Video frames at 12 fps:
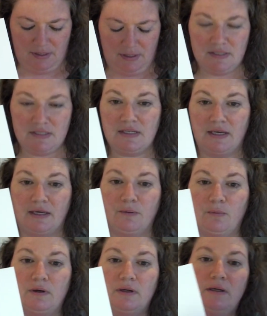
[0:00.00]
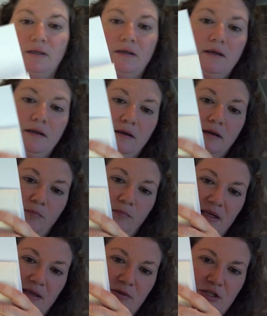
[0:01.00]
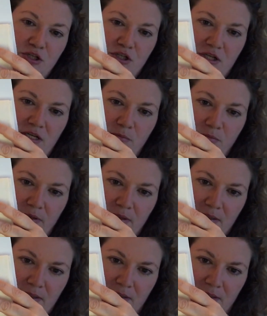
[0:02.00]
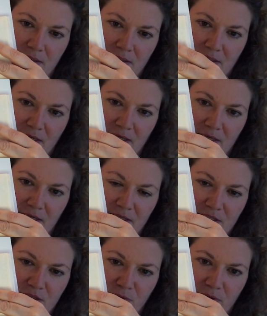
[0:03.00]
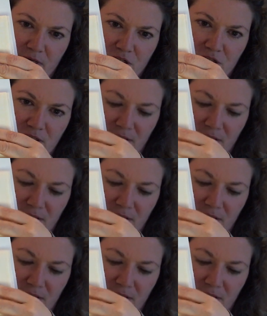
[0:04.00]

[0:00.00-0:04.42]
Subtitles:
Second one, Baby Sheep, again a nice rich